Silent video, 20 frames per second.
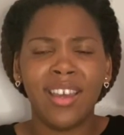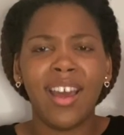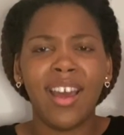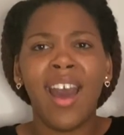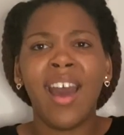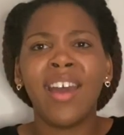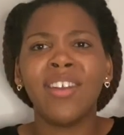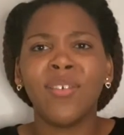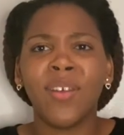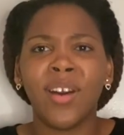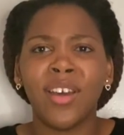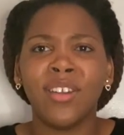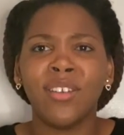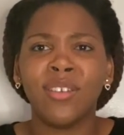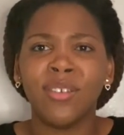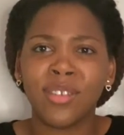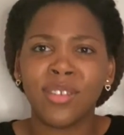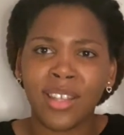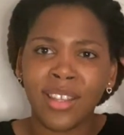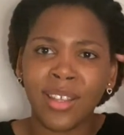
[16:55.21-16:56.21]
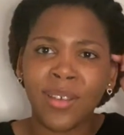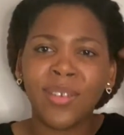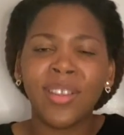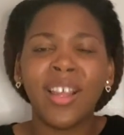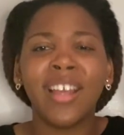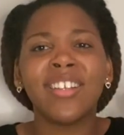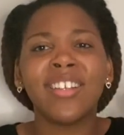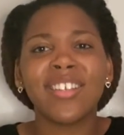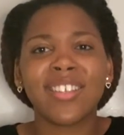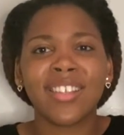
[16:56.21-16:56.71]
I know how to do something.
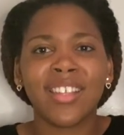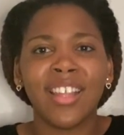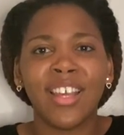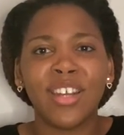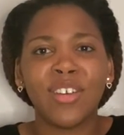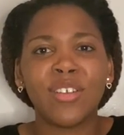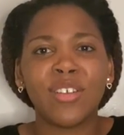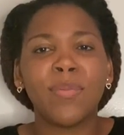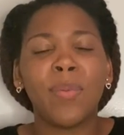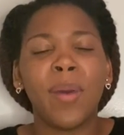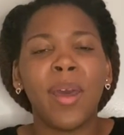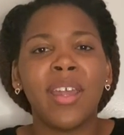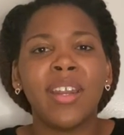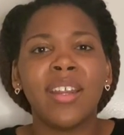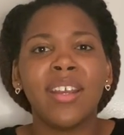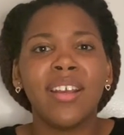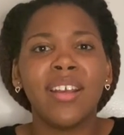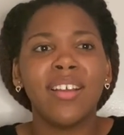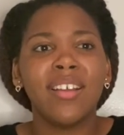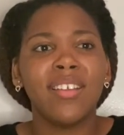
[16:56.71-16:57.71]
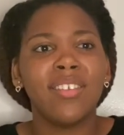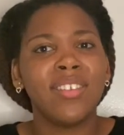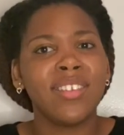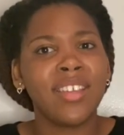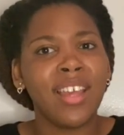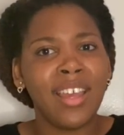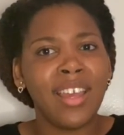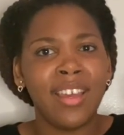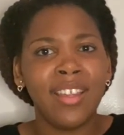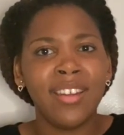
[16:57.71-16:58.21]
Like just the letters, but is
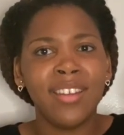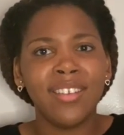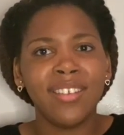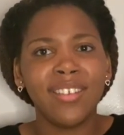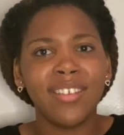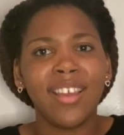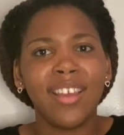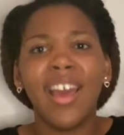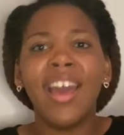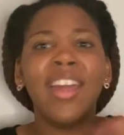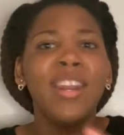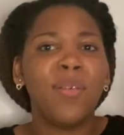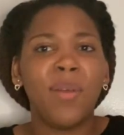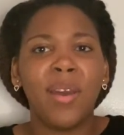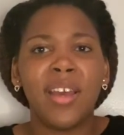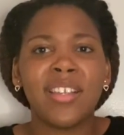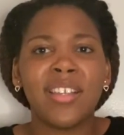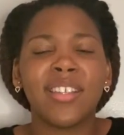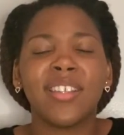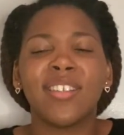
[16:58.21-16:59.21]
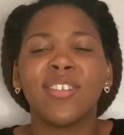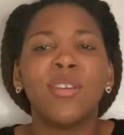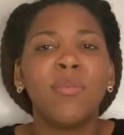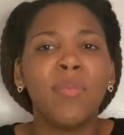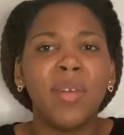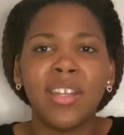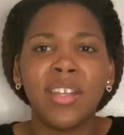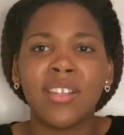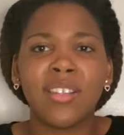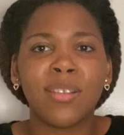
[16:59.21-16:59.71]
that N? Anyways, too
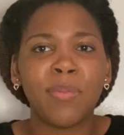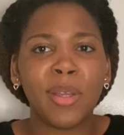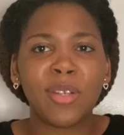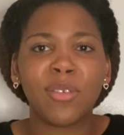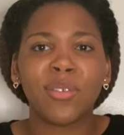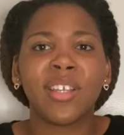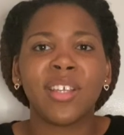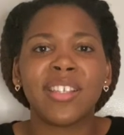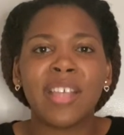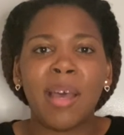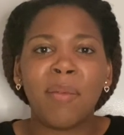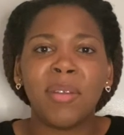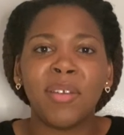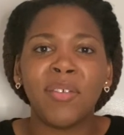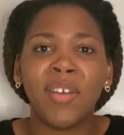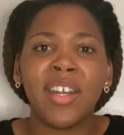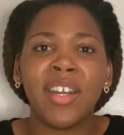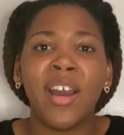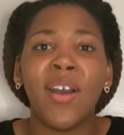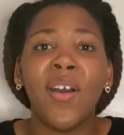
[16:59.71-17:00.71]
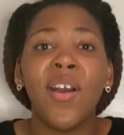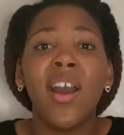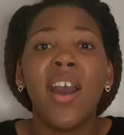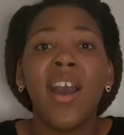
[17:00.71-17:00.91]
many special things happening right now.